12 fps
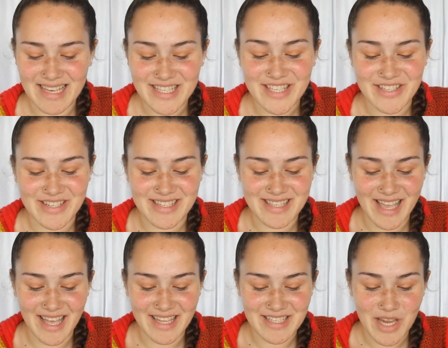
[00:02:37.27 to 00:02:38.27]
So she
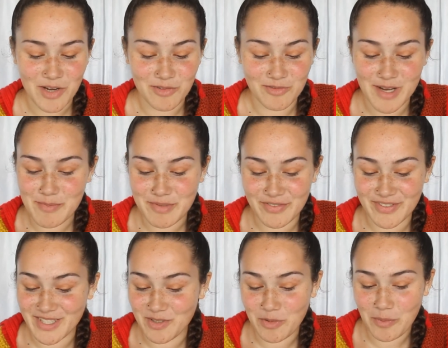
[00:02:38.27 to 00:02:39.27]
said, ribbed for
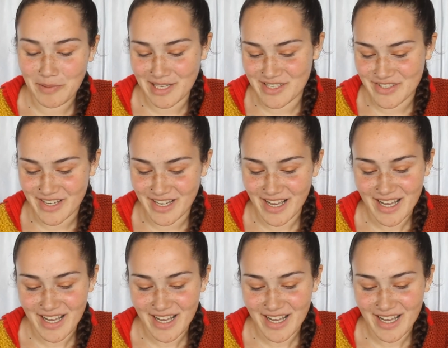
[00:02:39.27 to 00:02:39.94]
your pleasure,